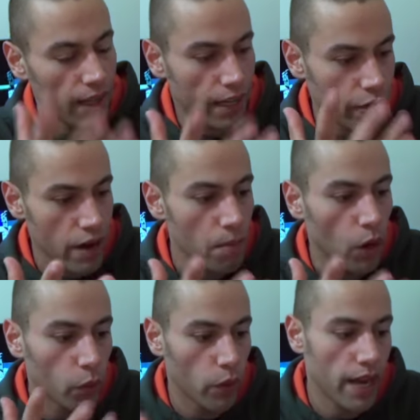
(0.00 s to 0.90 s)
a career
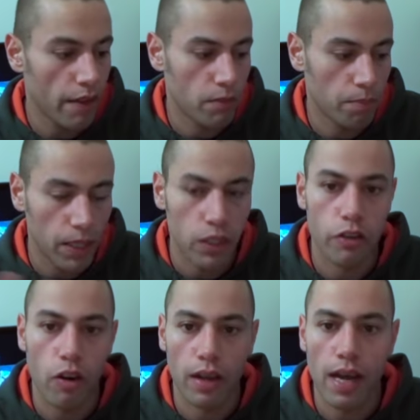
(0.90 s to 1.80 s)
mode where you have to build
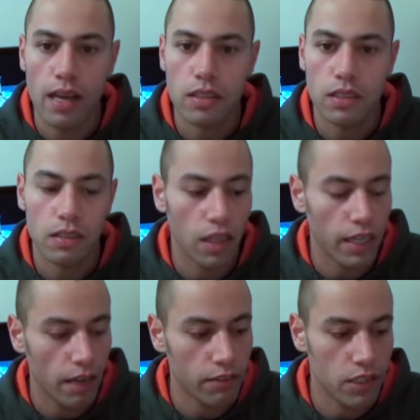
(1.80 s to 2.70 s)
your own cars. Like
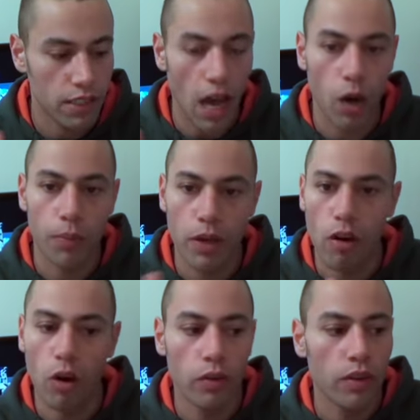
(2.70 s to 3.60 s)
you have to start up
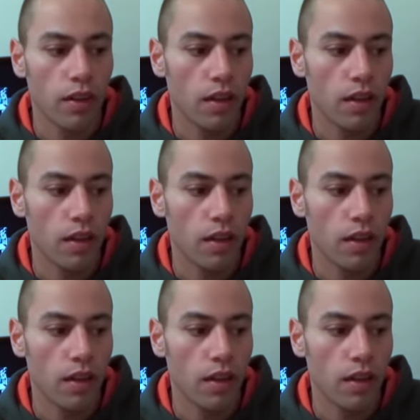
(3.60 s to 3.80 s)
your own